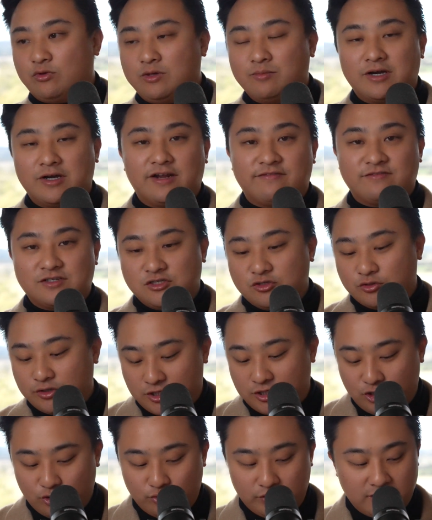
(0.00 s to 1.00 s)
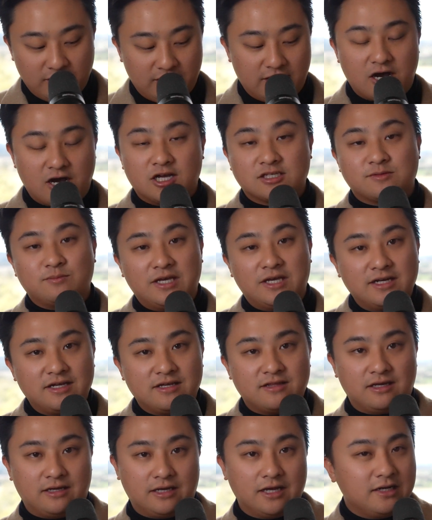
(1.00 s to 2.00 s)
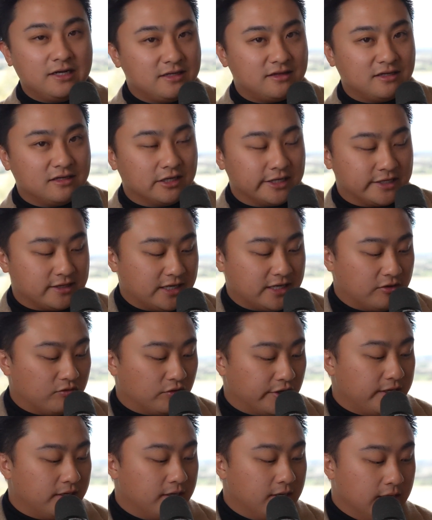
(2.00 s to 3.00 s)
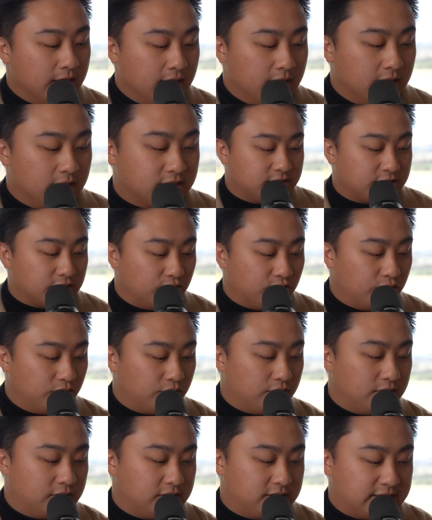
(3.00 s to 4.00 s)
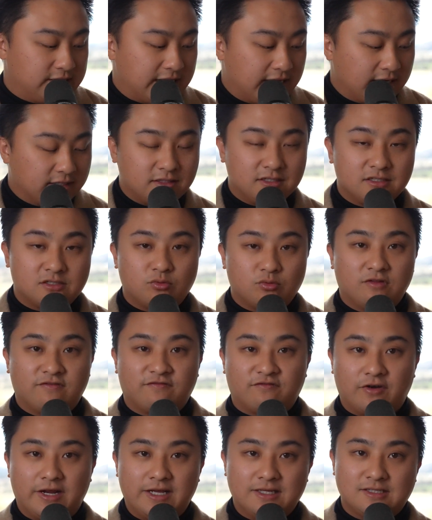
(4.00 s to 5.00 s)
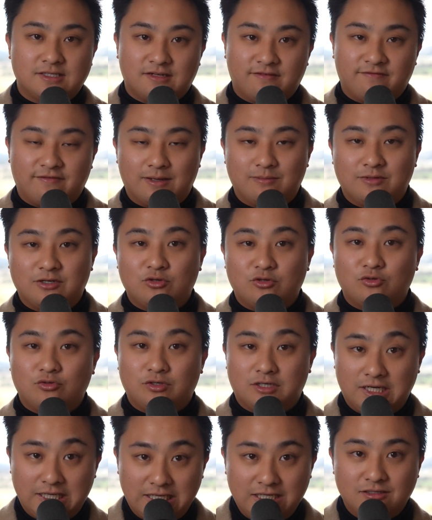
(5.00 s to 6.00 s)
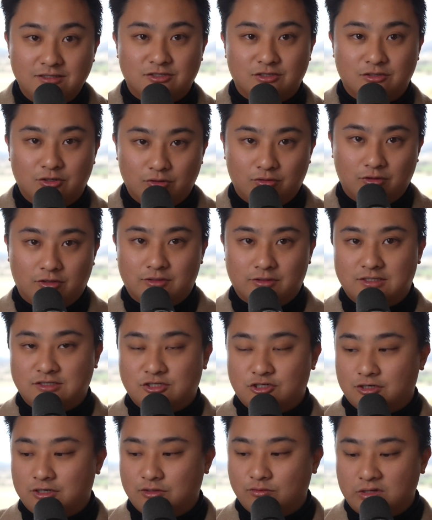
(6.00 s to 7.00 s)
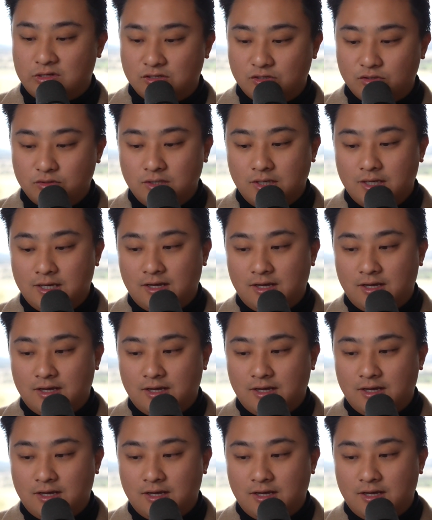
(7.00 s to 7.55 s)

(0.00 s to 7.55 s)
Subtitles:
We might have to do a Q&A, ask me anything like that, right? So tag this with friends and family who need to go along this journey with you.